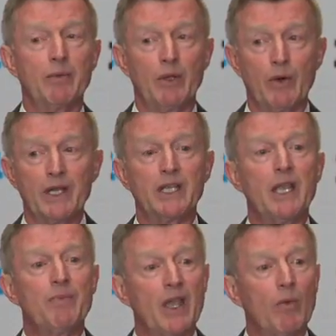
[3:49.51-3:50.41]
we wanted to
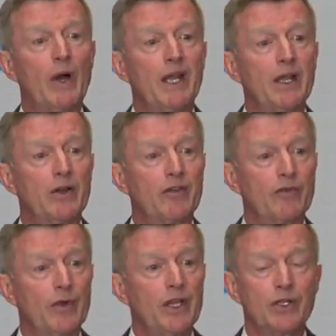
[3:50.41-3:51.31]
keep that white area
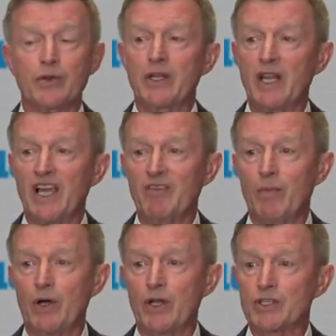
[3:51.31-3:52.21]
free during live
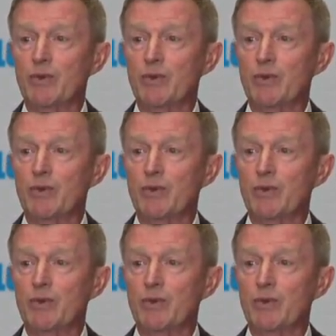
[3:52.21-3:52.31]
balls,